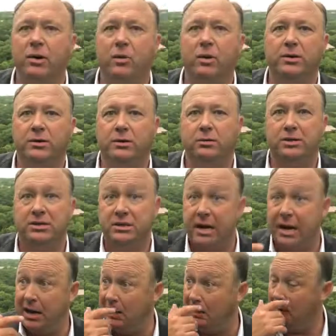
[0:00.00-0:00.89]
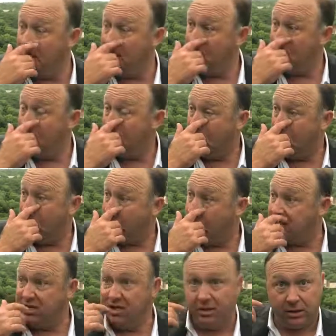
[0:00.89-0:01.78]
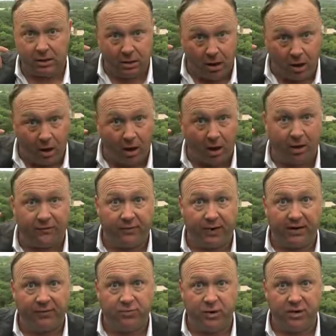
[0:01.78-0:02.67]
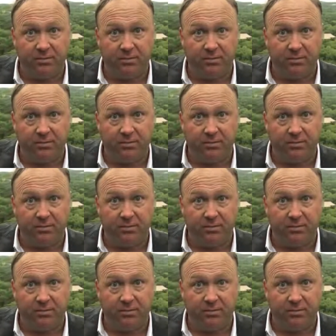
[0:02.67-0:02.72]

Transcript: we went to the recital. Because in the car for like 20